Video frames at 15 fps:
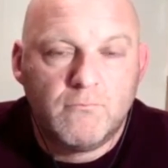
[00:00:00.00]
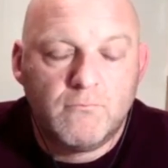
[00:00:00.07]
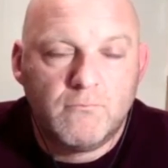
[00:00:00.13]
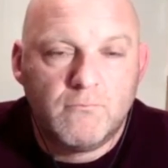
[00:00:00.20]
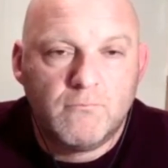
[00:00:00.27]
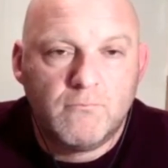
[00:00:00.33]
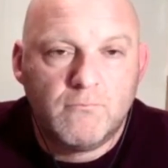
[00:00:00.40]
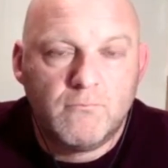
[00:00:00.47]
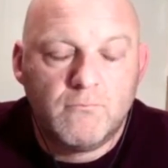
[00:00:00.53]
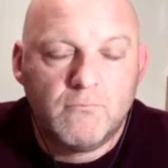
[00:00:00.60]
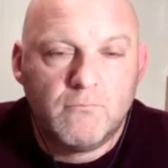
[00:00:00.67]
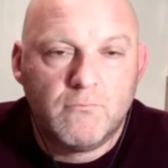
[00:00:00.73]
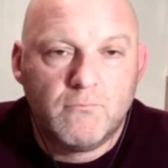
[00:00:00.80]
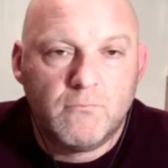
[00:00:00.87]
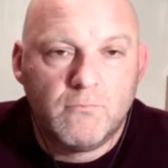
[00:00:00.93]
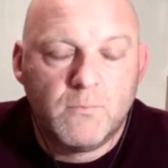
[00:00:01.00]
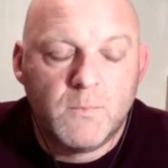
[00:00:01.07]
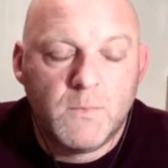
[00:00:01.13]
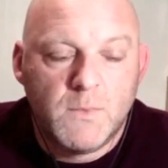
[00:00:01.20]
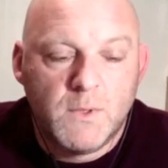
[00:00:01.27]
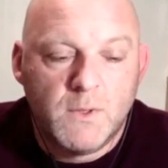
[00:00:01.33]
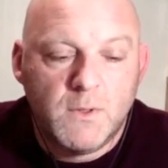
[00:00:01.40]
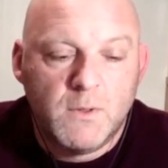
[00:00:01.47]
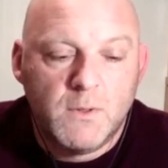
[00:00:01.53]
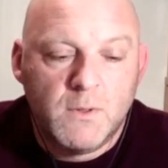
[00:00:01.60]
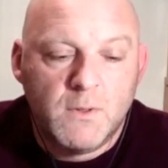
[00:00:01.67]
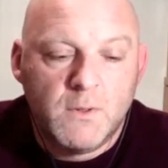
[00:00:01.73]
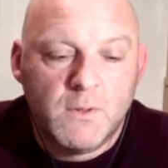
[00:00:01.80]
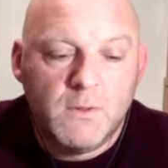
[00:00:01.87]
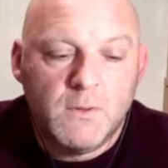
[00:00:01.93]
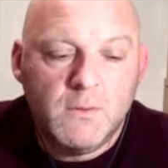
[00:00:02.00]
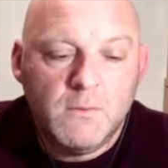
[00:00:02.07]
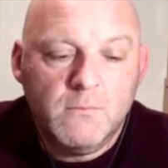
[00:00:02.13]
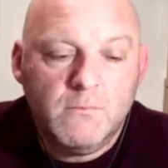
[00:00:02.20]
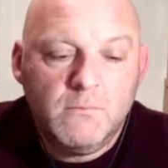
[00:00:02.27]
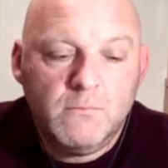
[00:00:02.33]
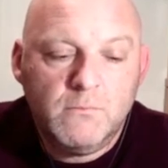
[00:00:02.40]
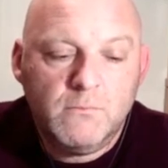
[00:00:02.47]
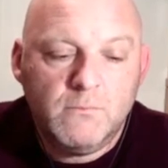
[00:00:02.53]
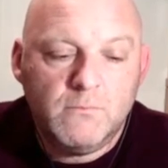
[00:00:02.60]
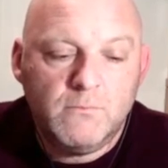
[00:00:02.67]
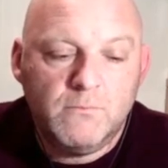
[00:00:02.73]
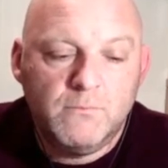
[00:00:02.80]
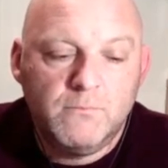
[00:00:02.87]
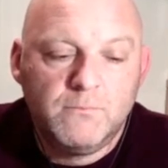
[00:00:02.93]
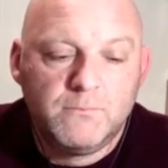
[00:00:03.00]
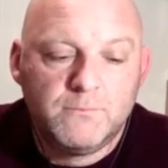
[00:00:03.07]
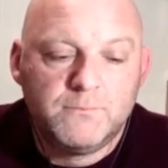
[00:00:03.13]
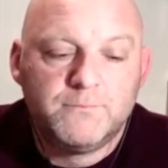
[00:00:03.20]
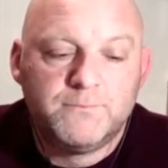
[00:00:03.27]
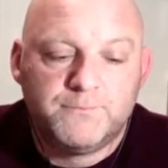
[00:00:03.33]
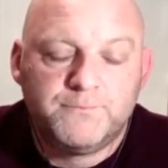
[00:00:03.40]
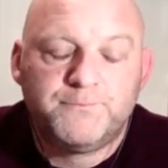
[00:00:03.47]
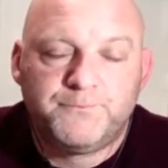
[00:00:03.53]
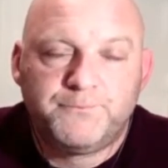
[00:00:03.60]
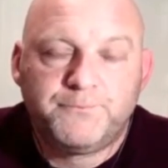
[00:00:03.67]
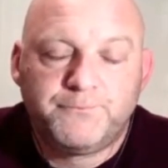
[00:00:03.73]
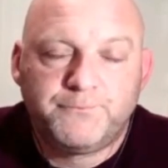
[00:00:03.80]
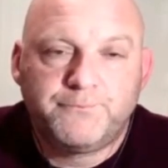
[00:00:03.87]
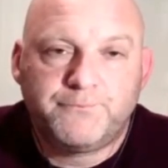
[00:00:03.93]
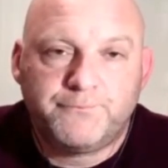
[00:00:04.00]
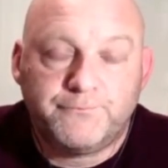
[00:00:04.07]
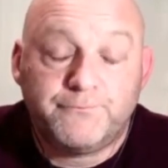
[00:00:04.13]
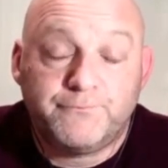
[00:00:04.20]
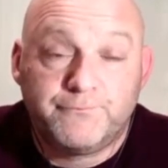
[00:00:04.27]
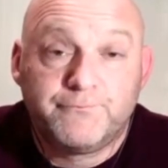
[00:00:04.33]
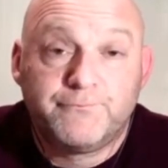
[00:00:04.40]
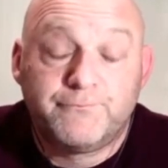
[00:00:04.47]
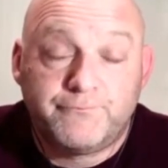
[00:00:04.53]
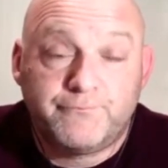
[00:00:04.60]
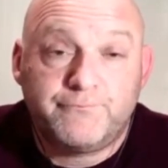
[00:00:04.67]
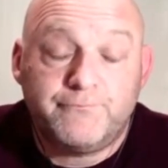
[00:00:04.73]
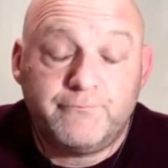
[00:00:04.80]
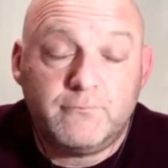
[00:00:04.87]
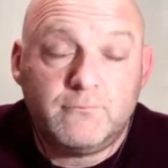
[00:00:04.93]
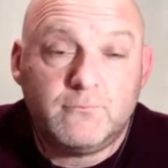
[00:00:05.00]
This person isn't speaking.